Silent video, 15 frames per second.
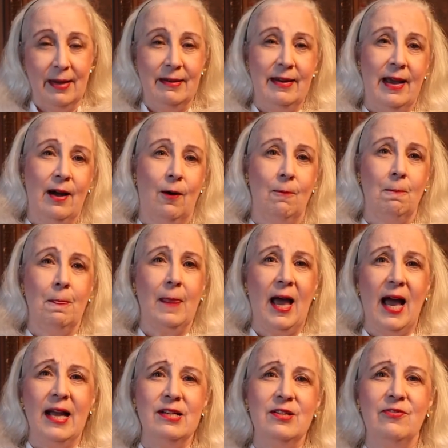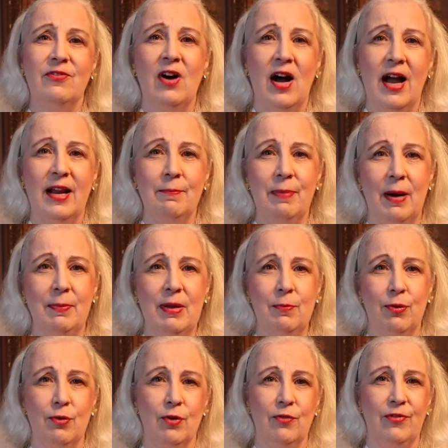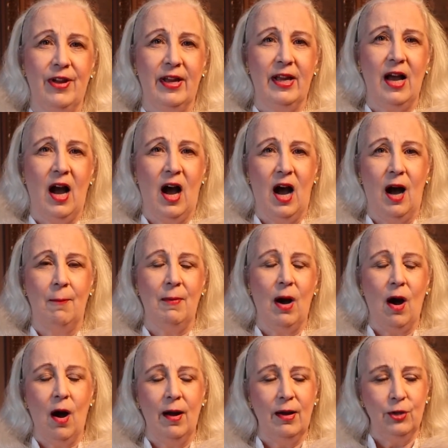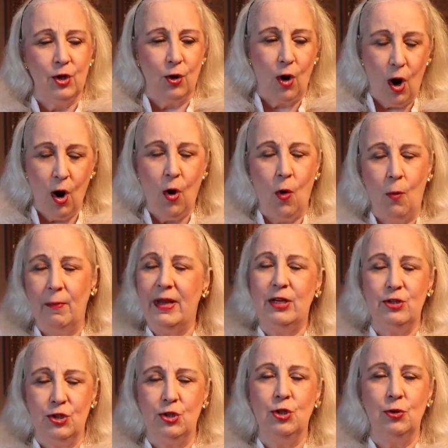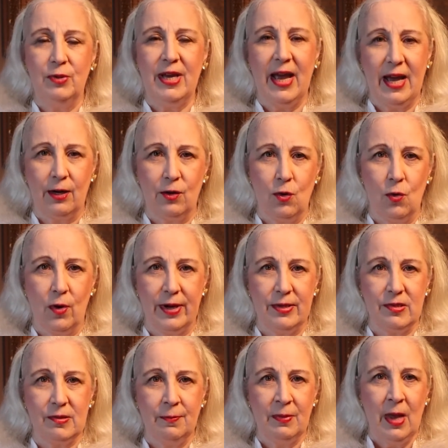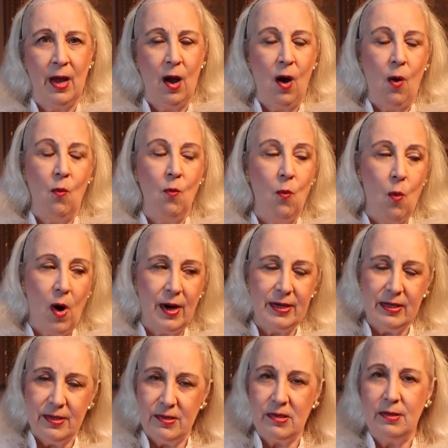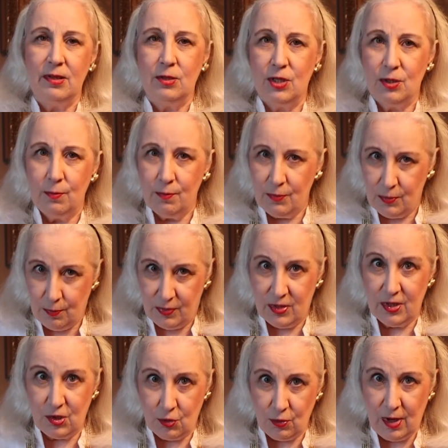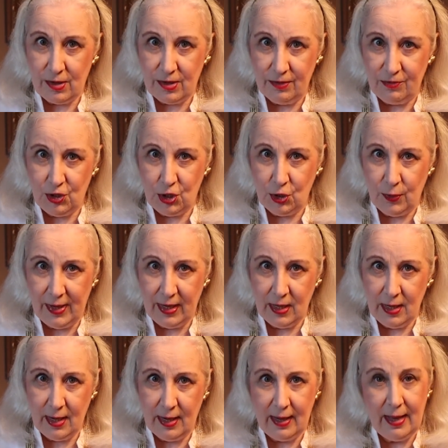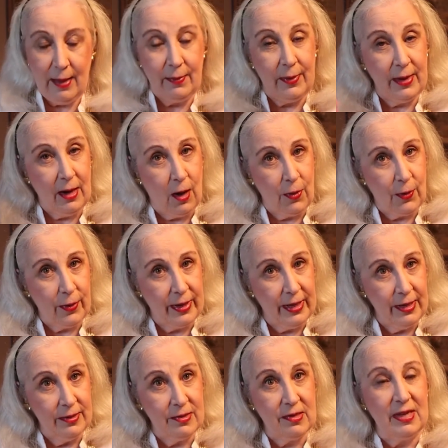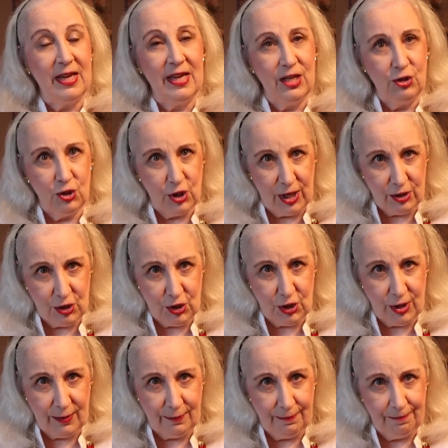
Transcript: Now, I divide puppy proofing your home into 2 categories. One is destructive chewing, the other is ingestion.